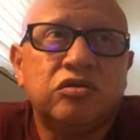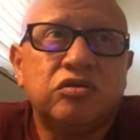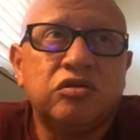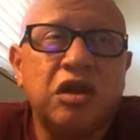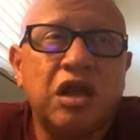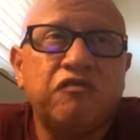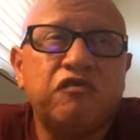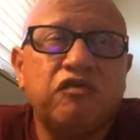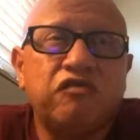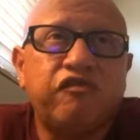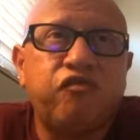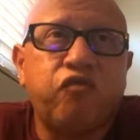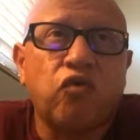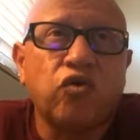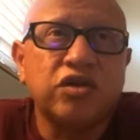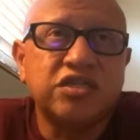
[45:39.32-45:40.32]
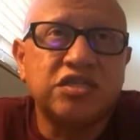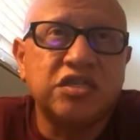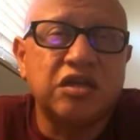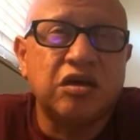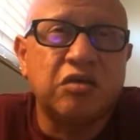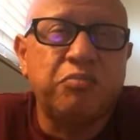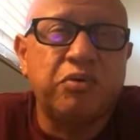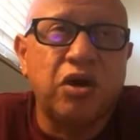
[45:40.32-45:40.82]
to never force
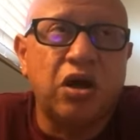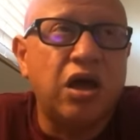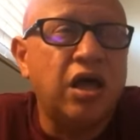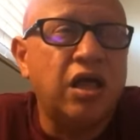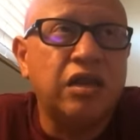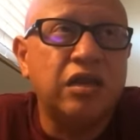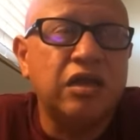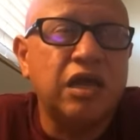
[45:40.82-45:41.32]
it upon